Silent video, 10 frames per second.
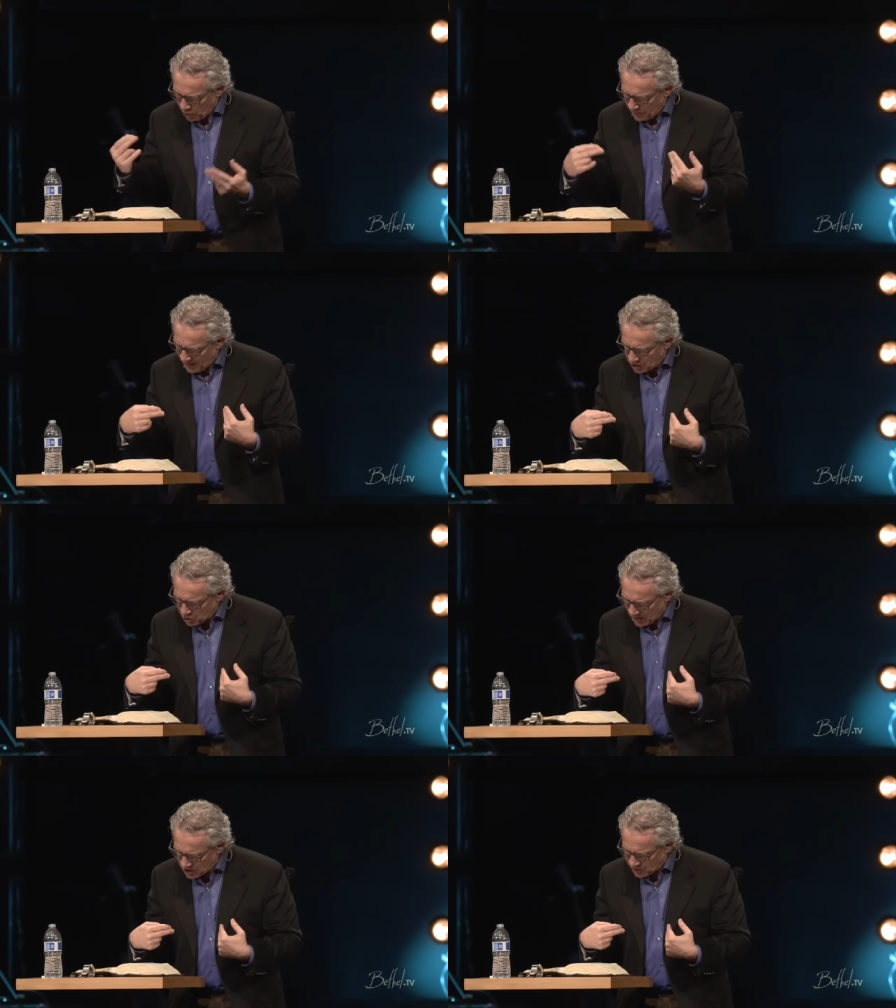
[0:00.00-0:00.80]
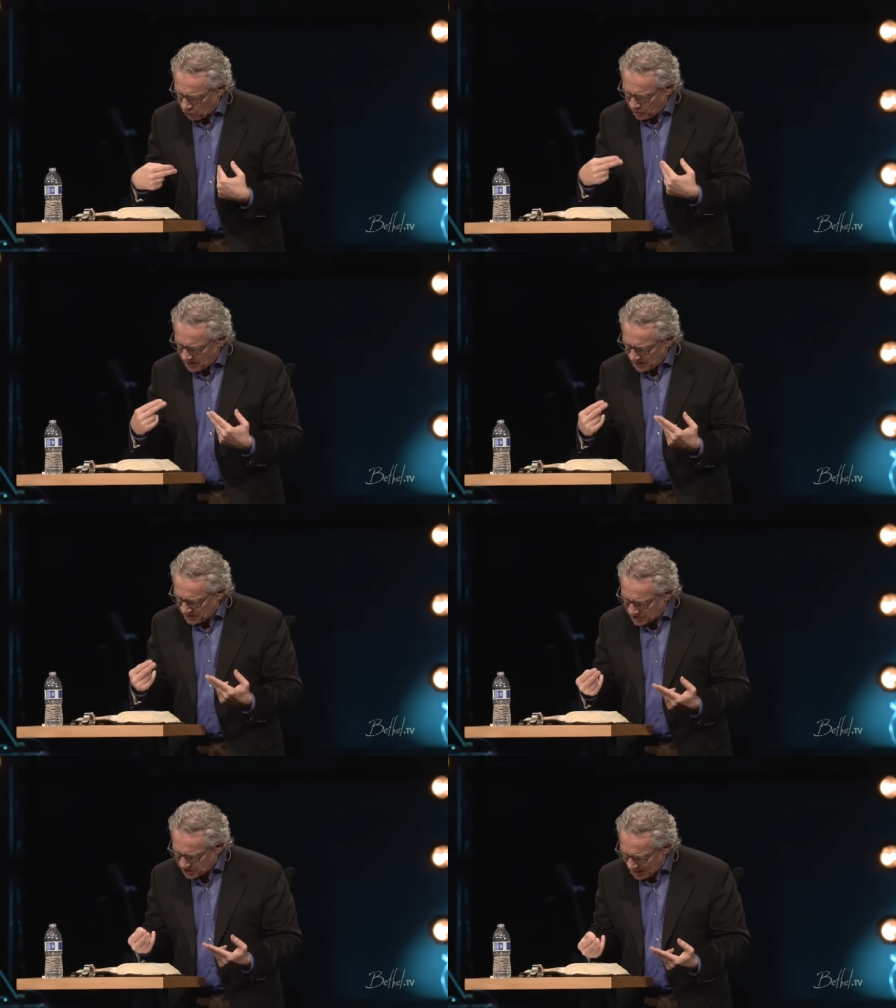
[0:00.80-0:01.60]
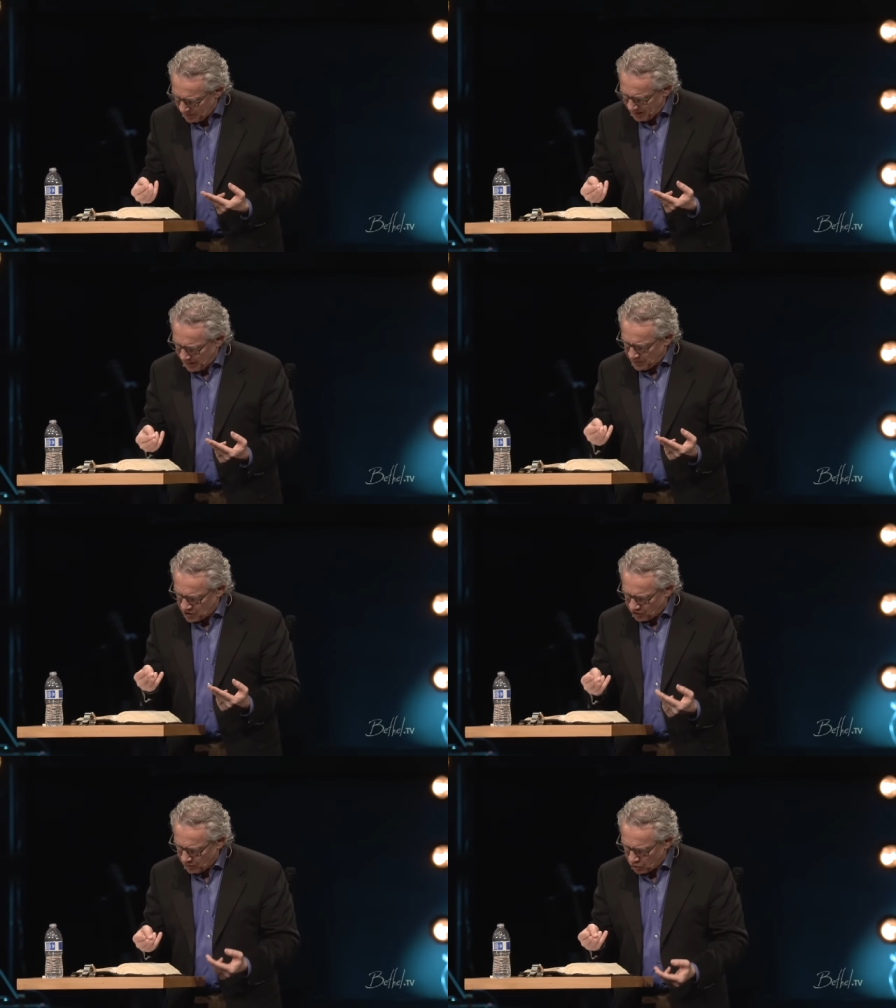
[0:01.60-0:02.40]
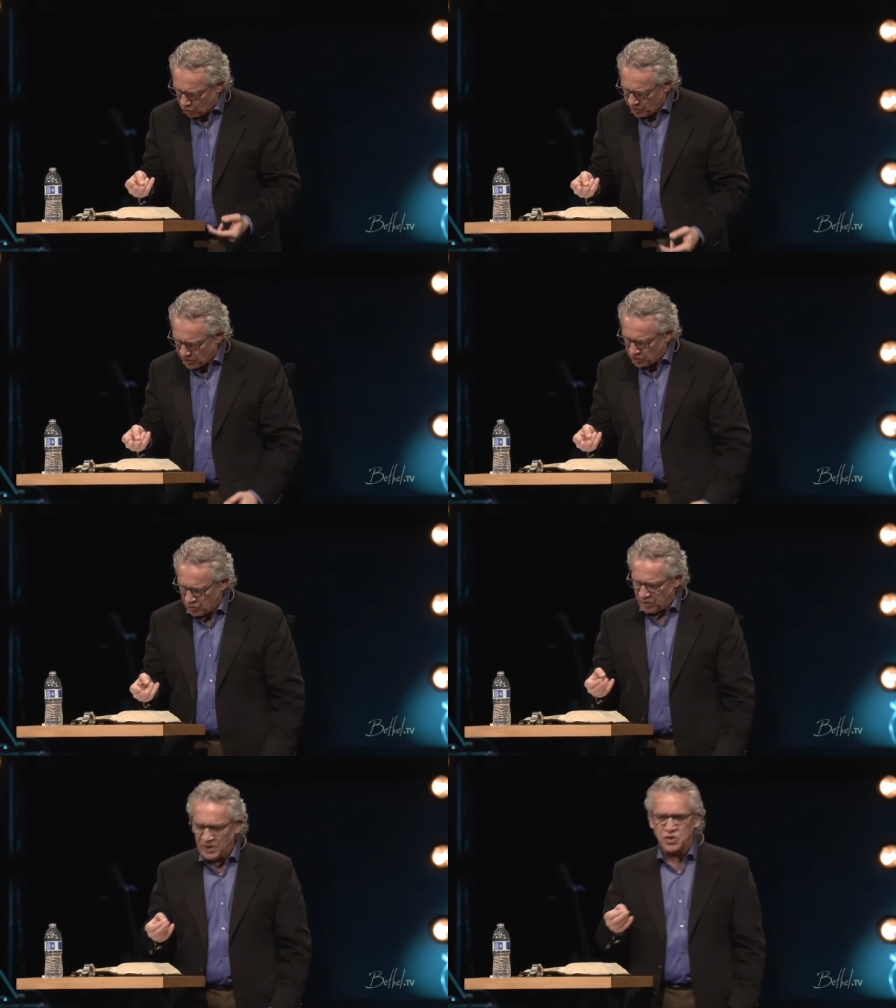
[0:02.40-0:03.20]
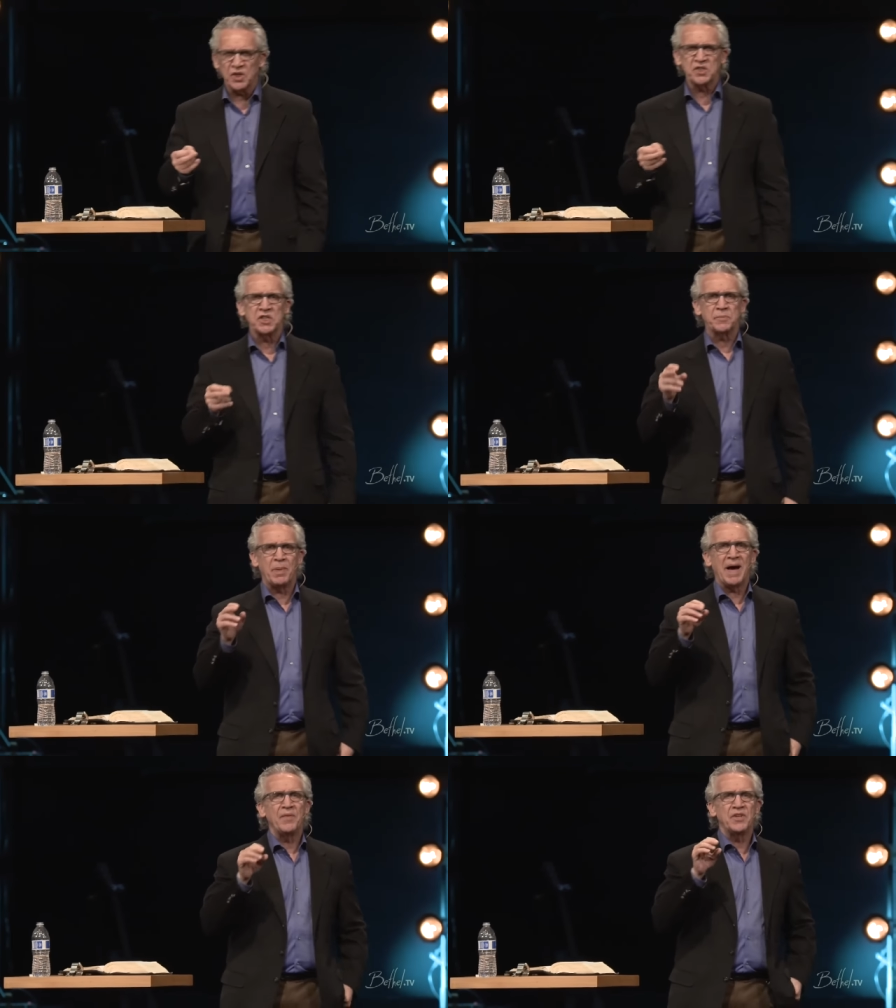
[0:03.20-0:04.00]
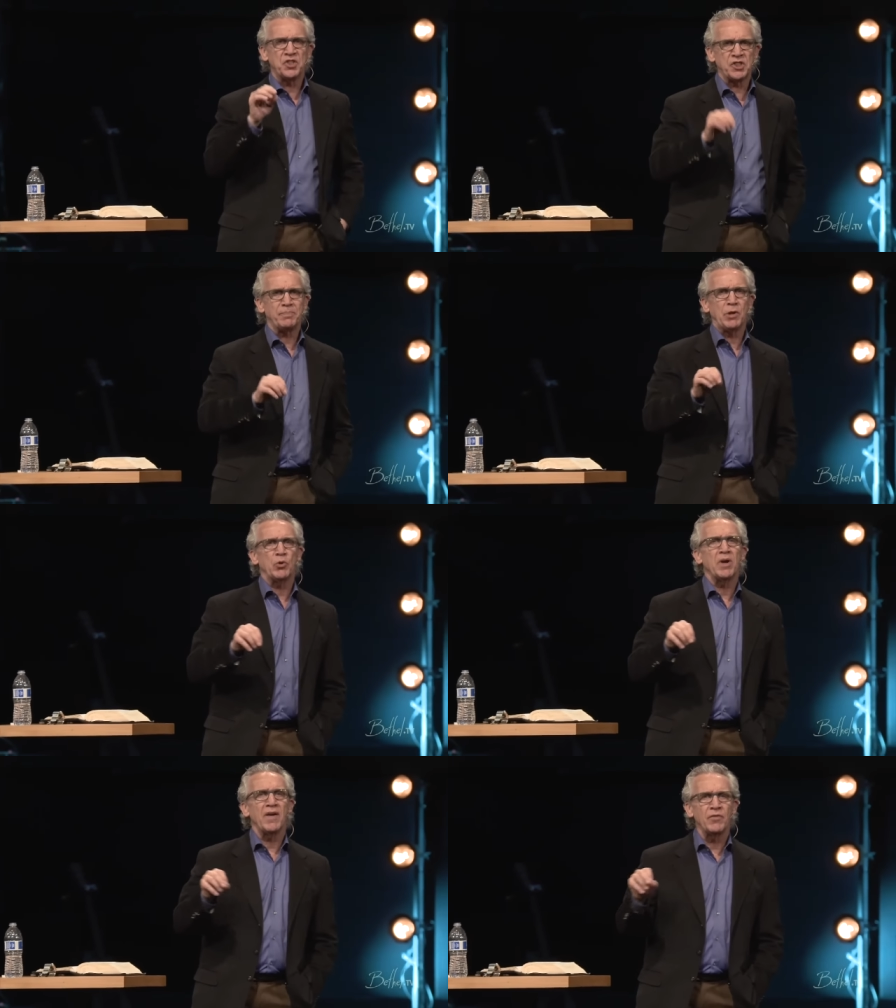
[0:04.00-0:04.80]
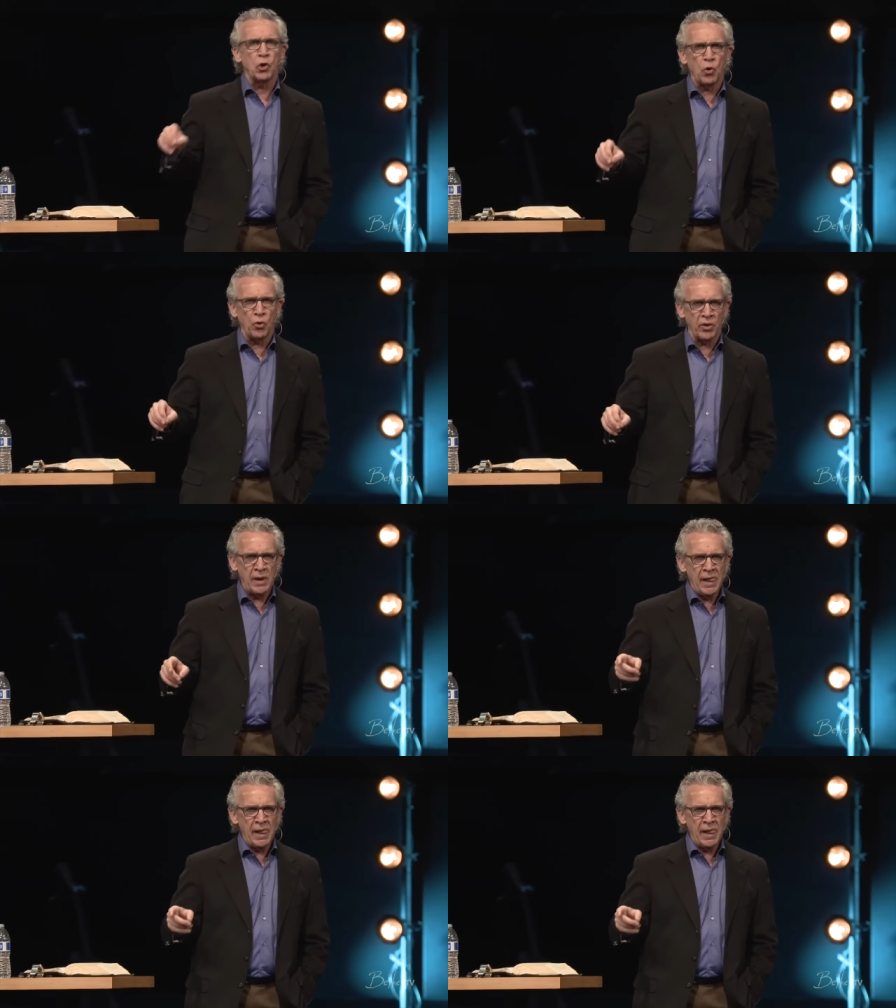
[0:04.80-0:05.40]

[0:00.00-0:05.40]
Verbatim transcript: being transformed into the same image from glory to glory, just as by the Spirit of the Lord.